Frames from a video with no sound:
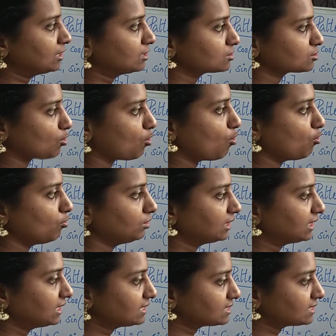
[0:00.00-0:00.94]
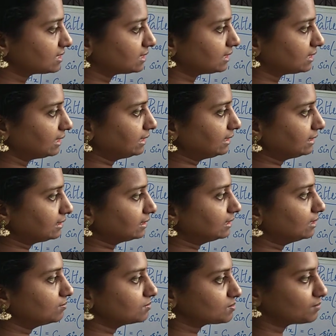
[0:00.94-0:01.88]
So all these three
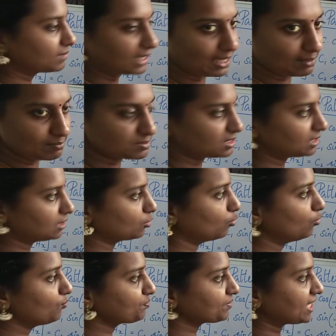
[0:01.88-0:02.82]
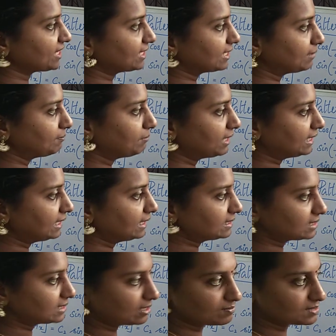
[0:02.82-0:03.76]
terms became zero and the remaining
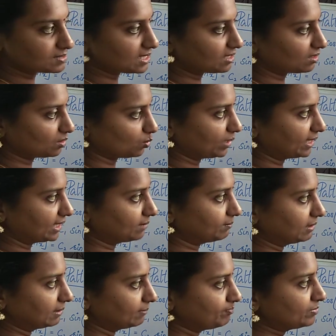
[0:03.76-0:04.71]
terms are available.